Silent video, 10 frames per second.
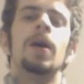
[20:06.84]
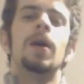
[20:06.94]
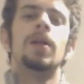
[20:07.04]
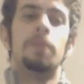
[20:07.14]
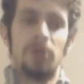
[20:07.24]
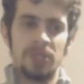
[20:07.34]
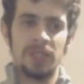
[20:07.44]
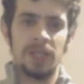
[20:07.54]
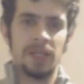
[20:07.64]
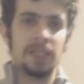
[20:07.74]
the
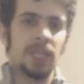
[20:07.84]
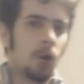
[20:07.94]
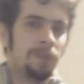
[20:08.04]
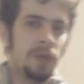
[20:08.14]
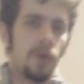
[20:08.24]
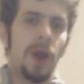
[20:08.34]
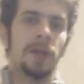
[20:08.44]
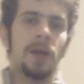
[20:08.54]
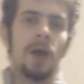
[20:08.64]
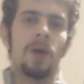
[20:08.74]
person that is helping me
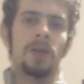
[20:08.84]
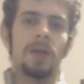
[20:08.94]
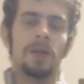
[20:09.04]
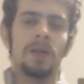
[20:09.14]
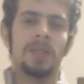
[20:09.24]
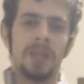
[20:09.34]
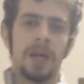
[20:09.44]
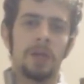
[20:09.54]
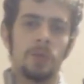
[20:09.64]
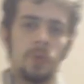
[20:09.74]
right now that
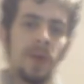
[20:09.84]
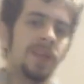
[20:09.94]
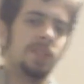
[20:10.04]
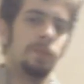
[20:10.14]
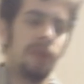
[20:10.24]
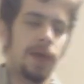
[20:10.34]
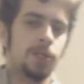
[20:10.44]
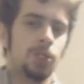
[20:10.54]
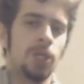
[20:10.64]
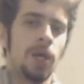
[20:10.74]
decided to raise the
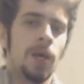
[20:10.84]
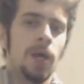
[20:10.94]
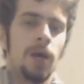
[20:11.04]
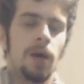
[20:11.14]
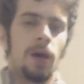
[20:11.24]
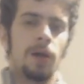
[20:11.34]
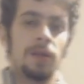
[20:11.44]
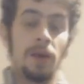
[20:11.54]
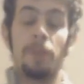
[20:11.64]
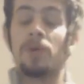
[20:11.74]
pledge,
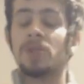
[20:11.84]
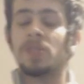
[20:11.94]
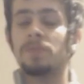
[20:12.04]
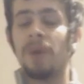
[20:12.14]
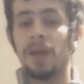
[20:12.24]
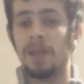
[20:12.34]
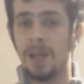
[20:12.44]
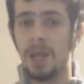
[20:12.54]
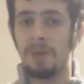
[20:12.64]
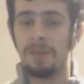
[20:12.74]
a person by the
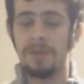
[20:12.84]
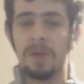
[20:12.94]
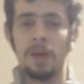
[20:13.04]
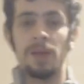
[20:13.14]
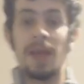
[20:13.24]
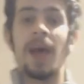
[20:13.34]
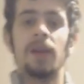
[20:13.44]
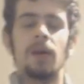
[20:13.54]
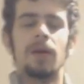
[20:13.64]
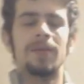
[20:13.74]
name of
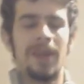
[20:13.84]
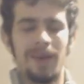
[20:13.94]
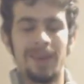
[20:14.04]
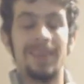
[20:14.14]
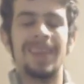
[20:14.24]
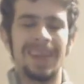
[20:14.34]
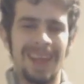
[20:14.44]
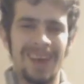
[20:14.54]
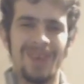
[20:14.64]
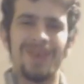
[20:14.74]

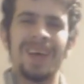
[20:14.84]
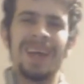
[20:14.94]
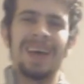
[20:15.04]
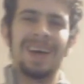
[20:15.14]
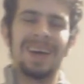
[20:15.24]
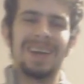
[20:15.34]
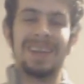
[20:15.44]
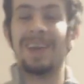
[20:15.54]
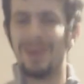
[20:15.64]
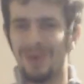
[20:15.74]
not Daniel.
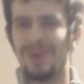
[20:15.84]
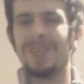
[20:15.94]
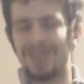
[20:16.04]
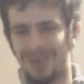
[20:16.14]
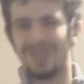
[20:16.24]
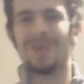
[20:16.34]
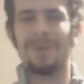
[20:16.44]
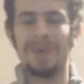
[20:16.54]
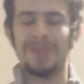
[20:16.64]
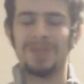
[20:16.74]
Daniel Logan is
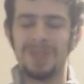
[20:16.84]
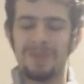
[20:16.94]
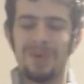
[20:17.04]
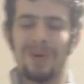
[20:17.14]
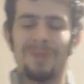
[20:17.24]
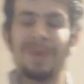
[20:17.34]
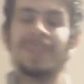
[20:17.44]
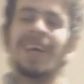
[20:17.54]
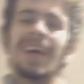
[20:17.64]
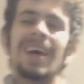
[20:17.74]
also a Patreon supporter, but